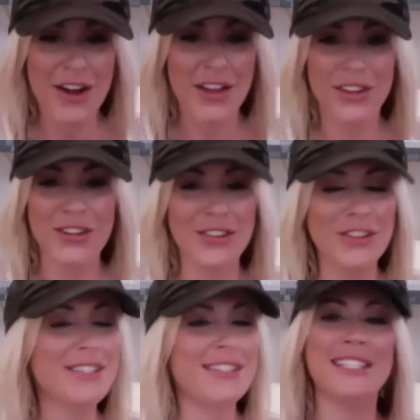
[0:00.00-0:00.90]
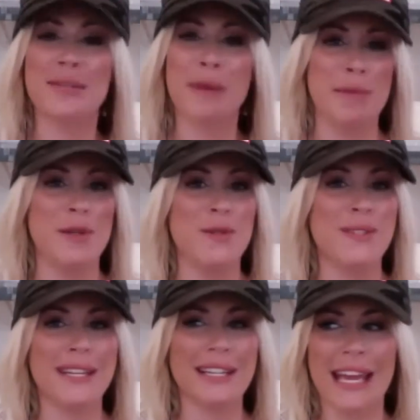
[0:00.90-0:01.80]
listen to my
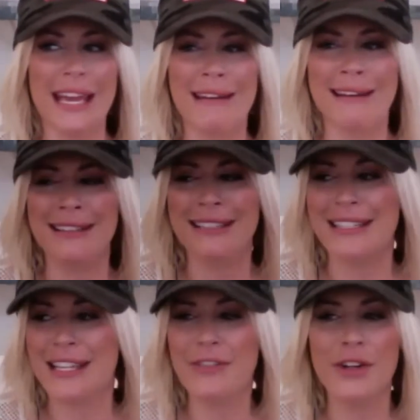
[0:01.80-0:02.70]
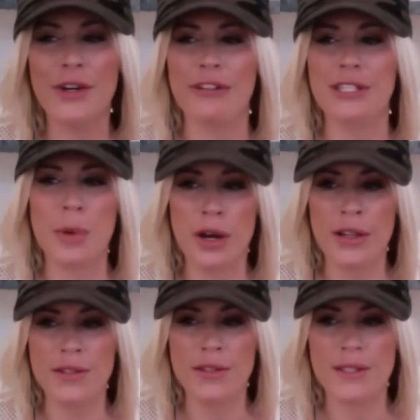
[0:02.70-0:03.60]
music and give a great
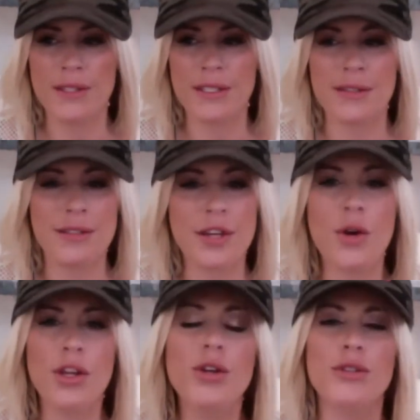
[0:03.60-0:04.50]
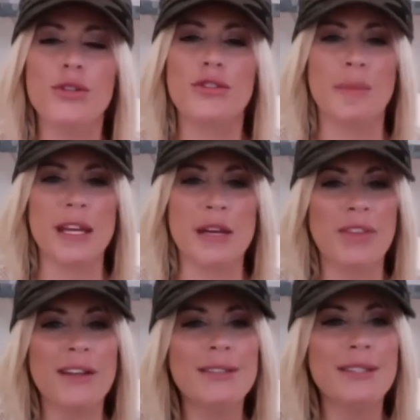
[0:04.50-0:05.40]
response is so huge for me. But
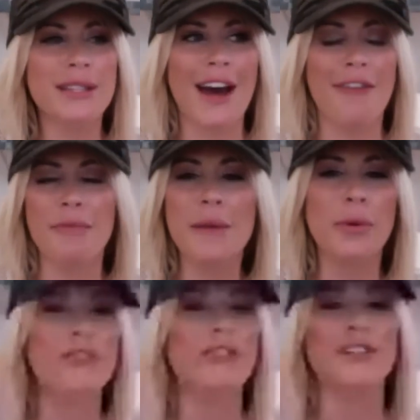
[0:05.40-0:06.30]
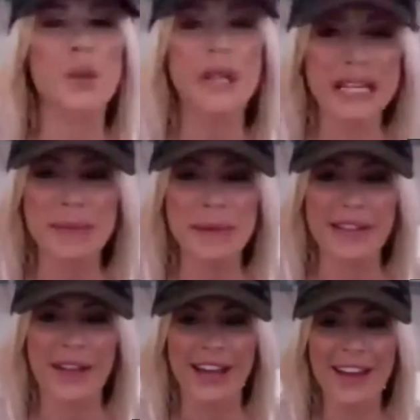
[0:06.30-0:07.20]
then to have people even tweeting
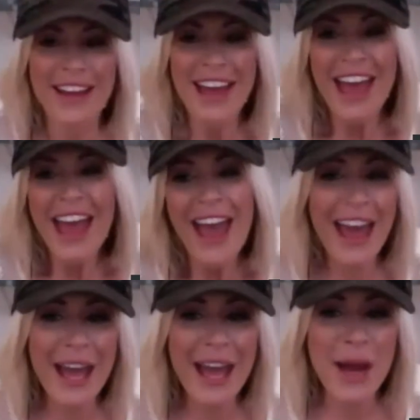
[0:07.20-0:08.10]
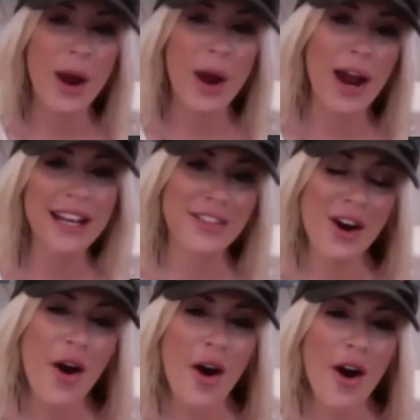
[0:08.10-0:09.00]
me like, hey, I'm riding in the
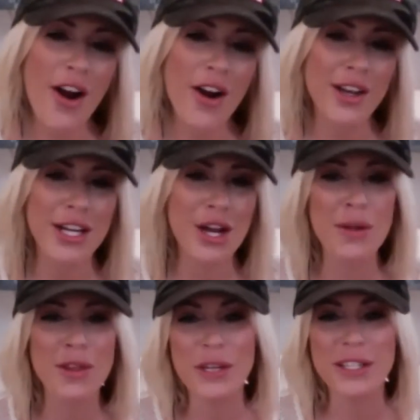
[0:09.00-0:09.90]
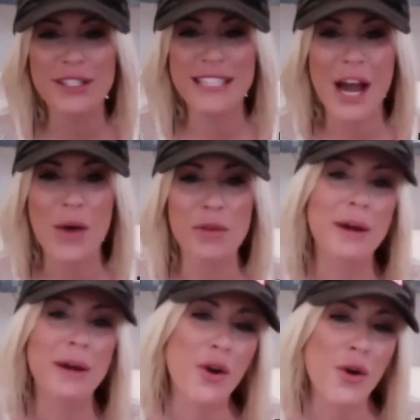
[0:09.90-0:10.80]
car, with the windows down with
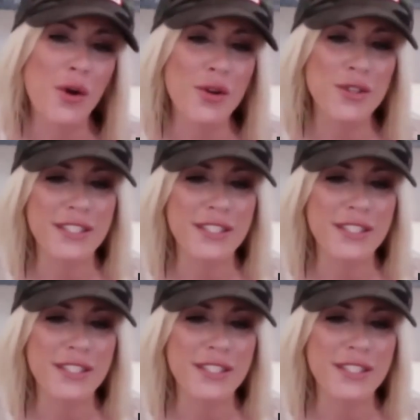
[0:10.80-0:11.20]
my girls